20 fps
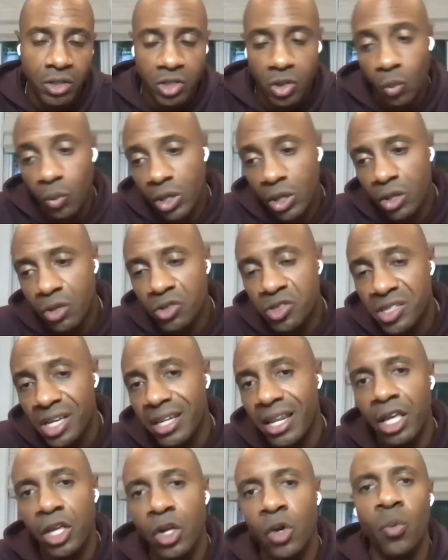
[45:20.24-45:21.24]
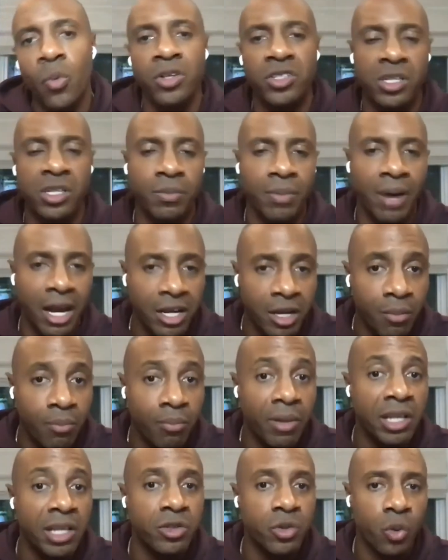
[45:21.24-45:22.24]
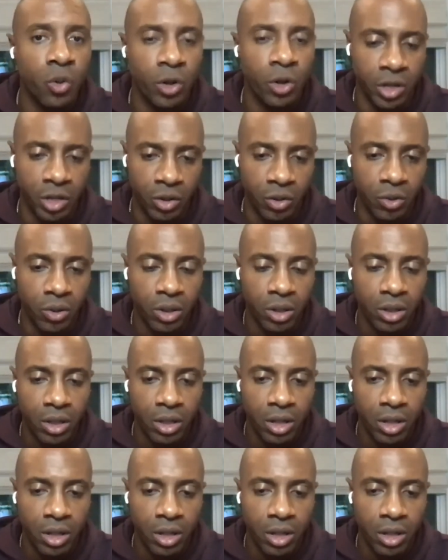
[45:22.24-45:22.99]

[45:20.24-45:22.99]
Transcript: So when you say that you want somebody to mentor you,